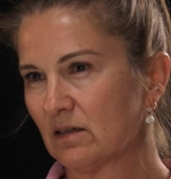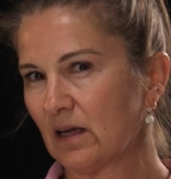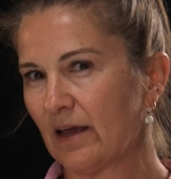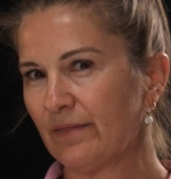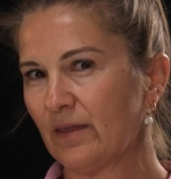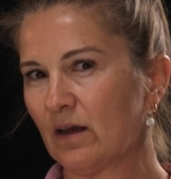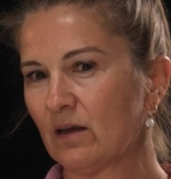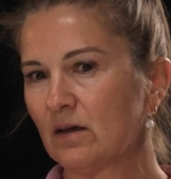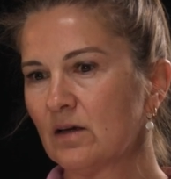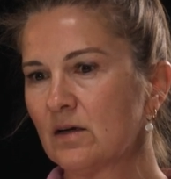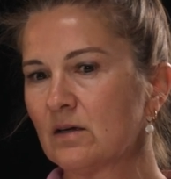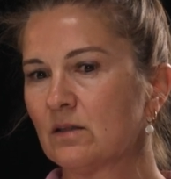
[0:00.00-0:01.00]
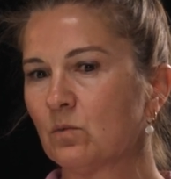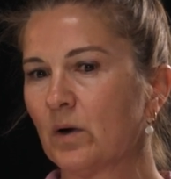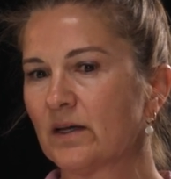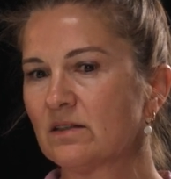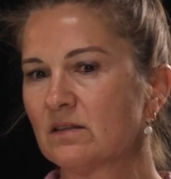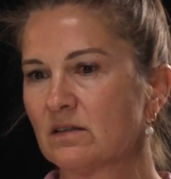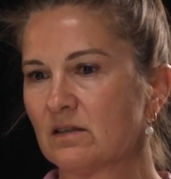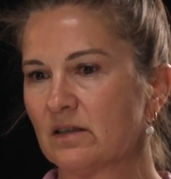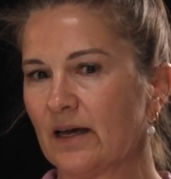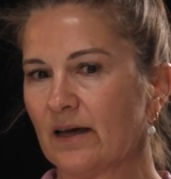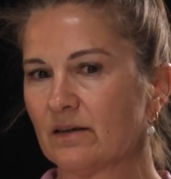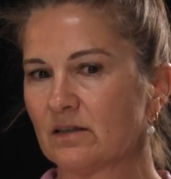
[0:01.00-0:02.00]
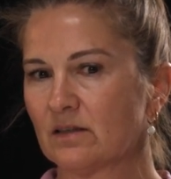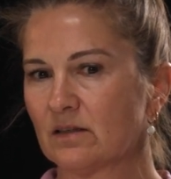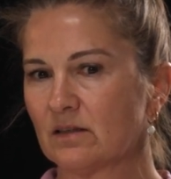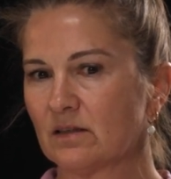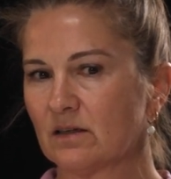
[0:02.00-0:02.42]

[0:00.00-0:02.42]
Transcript: And then the ones that